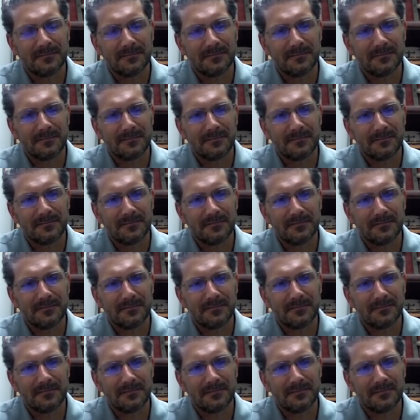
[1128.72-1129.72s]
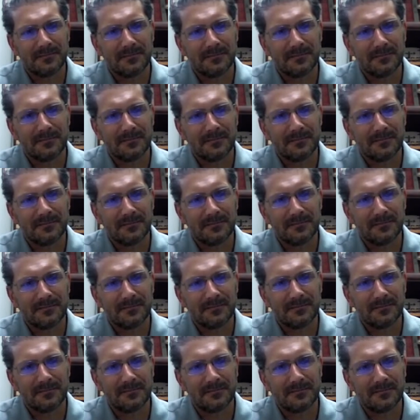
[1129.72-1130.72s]

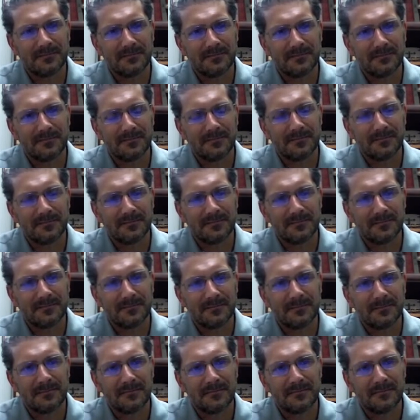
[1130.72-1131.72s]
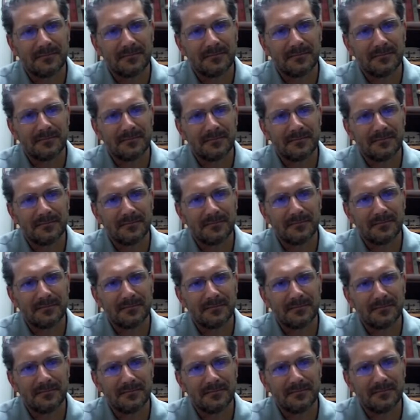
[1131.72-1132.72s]

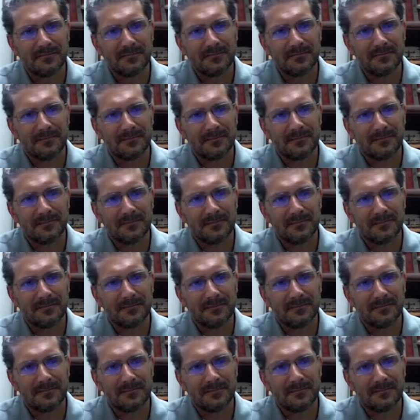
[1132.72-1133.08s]
(silent)